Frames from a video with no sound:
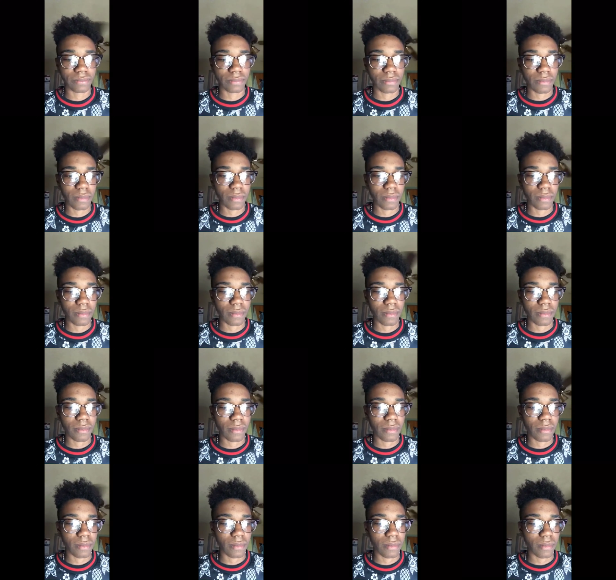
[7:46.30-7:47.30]

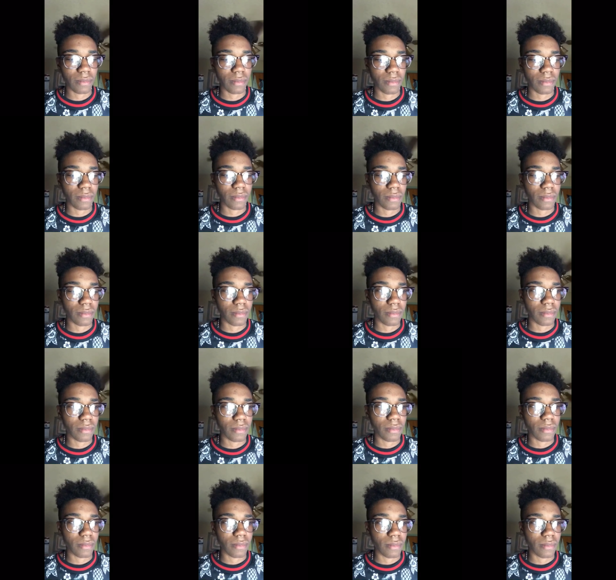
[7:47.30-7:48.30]

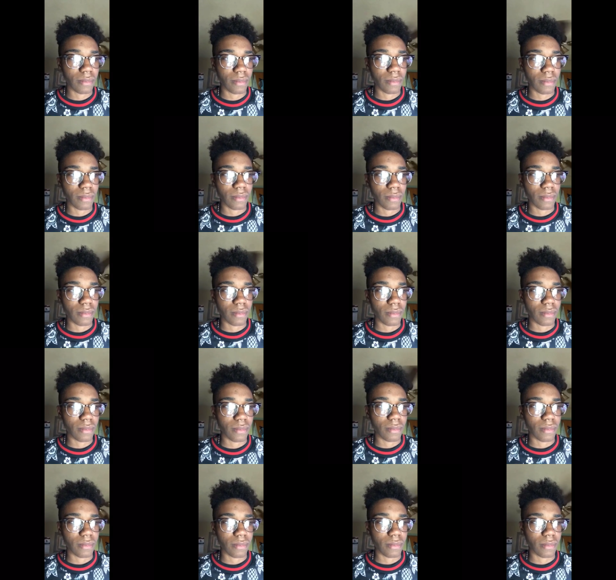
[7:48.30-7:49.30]

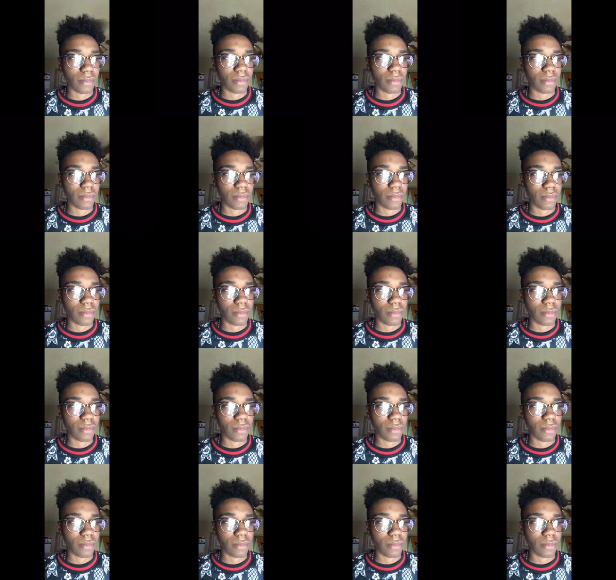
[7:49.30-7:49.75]
(silence)